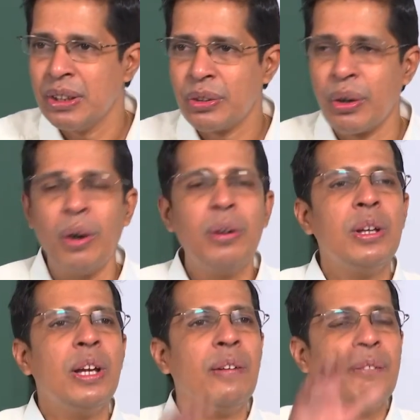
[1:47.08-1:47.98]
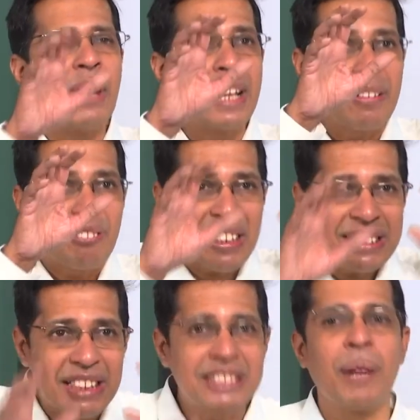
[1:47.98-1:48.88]
So, when I
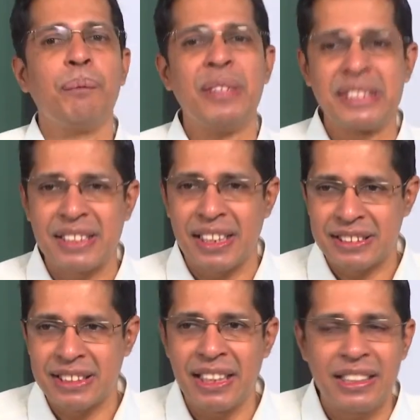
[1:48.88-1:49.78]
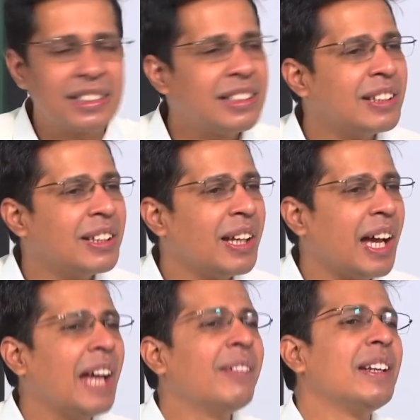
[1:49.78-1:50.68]
fetch a jump instruction,
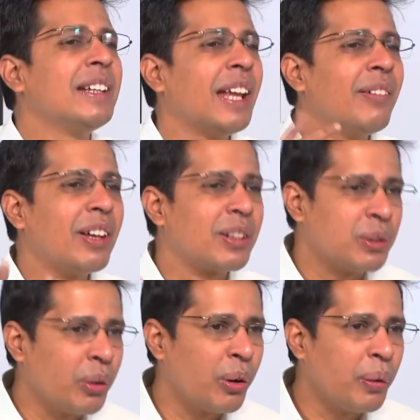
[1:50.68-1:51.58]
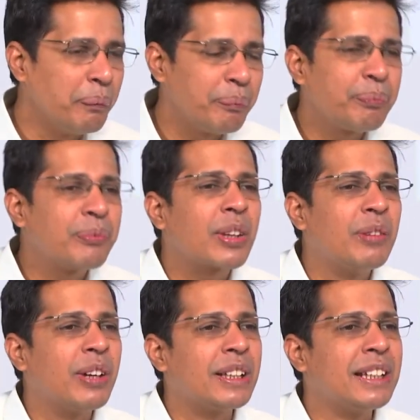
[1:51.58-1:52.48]
I will never know
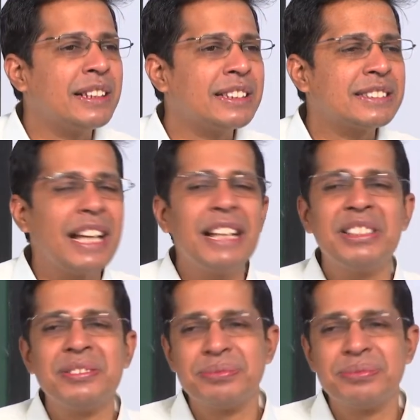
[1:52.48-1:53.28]
whether it is a